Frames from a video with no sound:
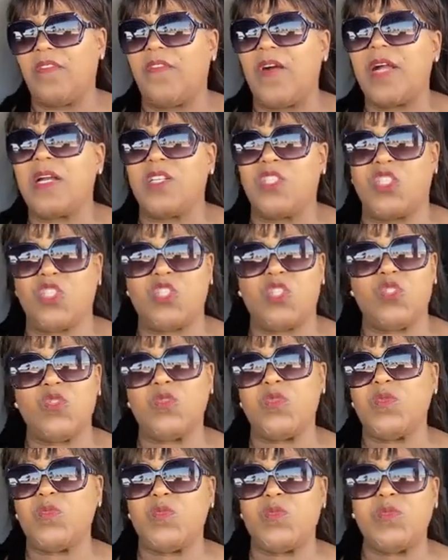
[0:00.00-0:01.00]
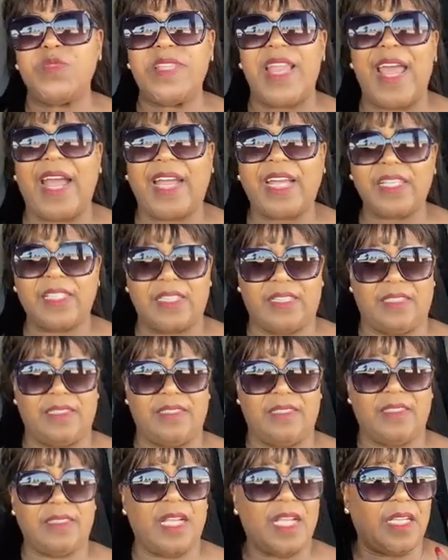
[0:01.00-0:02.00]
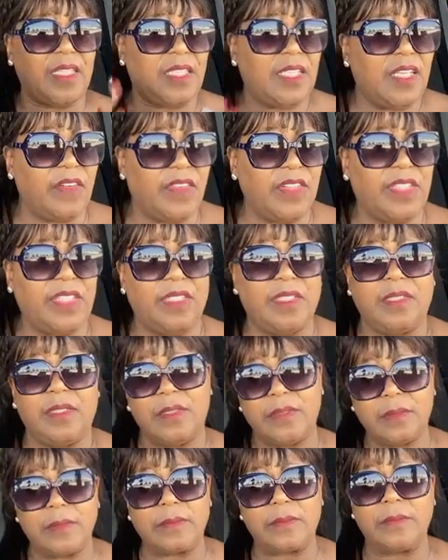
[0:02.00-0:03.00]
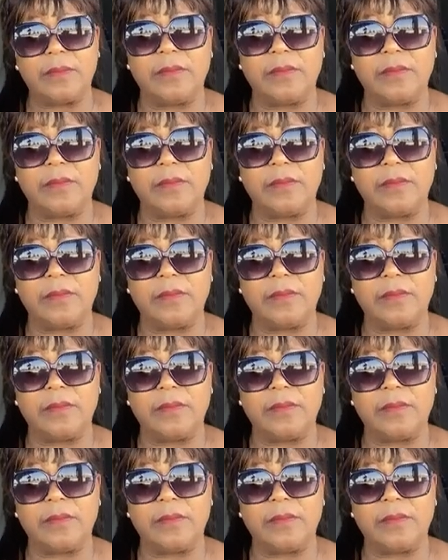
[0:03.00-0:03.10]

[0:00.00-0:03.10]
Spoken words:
And if I consume negativity,